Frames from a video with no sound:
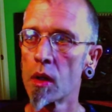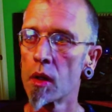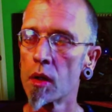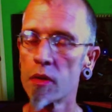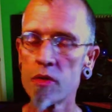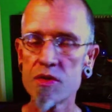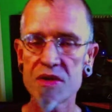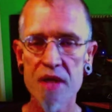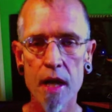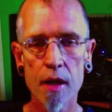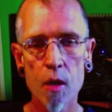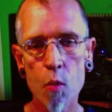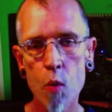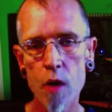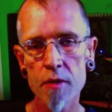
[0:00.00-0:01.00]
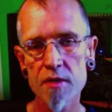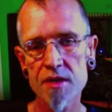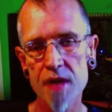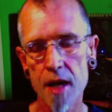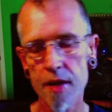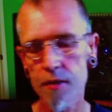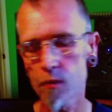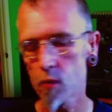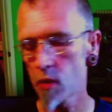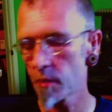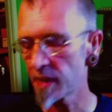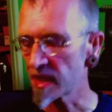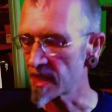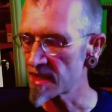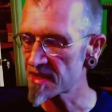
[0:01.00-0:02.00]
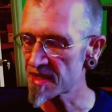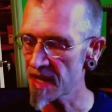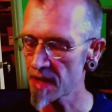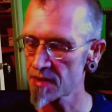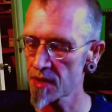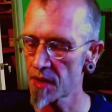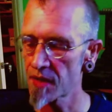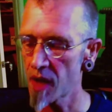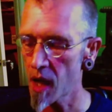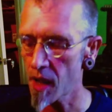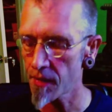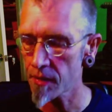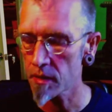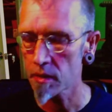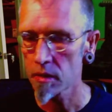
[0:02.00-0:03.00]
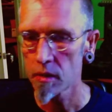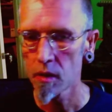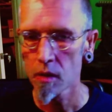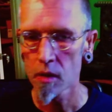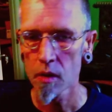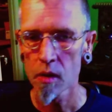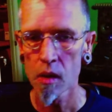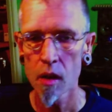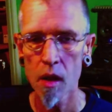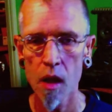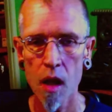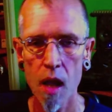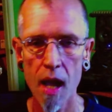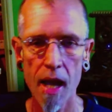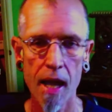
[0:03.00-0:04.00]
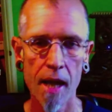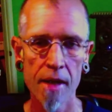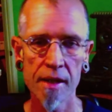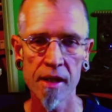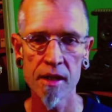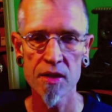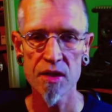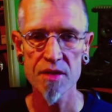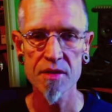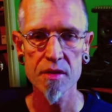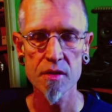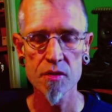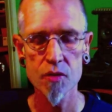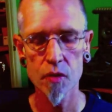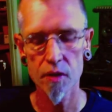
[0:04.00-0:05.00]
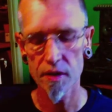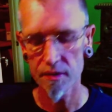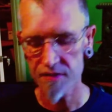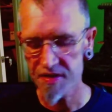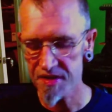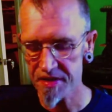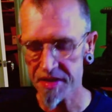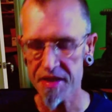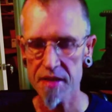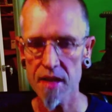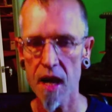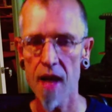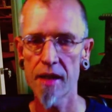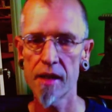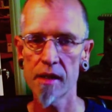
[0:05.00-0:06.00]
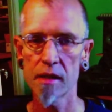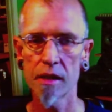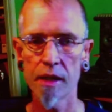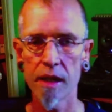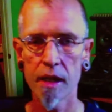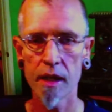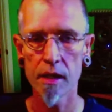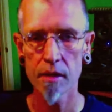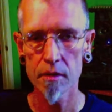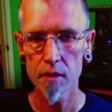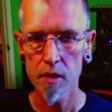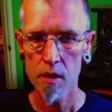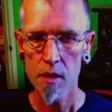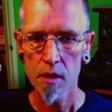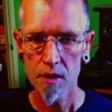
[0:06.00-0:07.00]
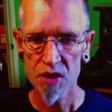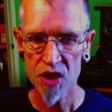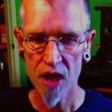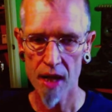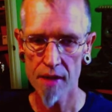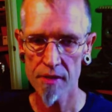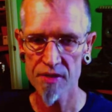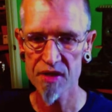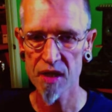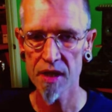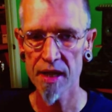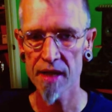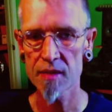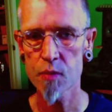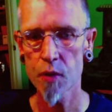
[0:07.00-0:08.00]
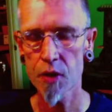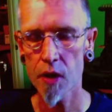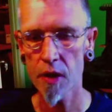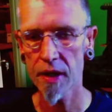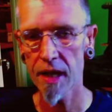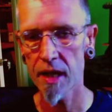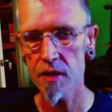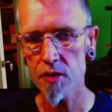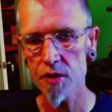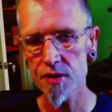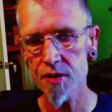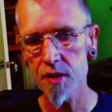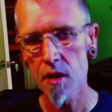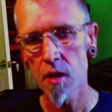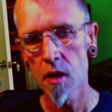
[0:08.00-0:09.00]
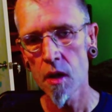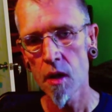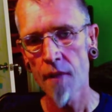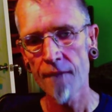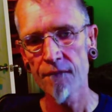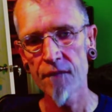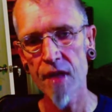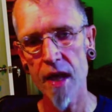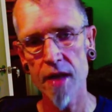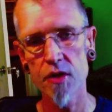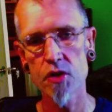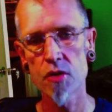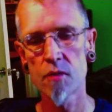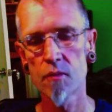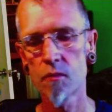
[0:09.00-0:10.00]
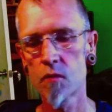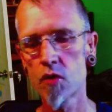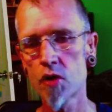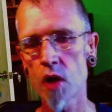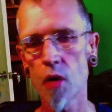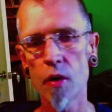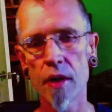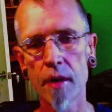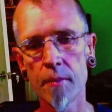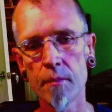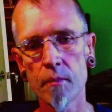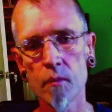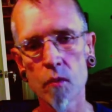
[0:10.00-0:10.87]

you stand on one side of the room and he stands on the other. And he just sort of psychically channels, connects with archangels. They show him